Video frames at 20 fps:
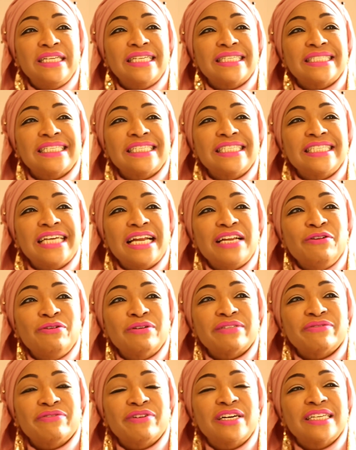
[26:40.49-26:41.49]

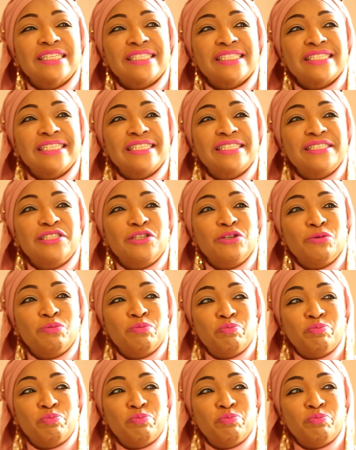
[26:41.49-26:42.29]
disingenuous for us to